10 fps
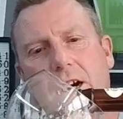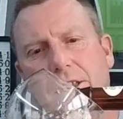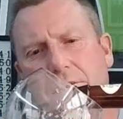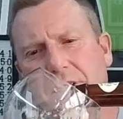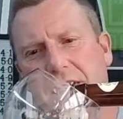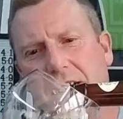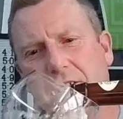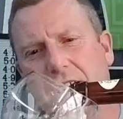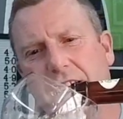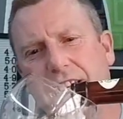I don't want to
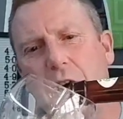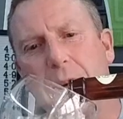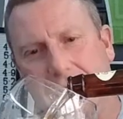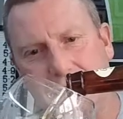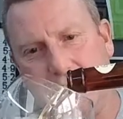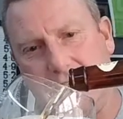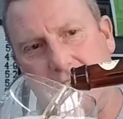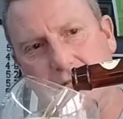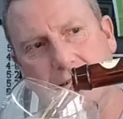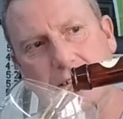sound like I know anything
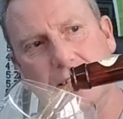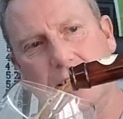now,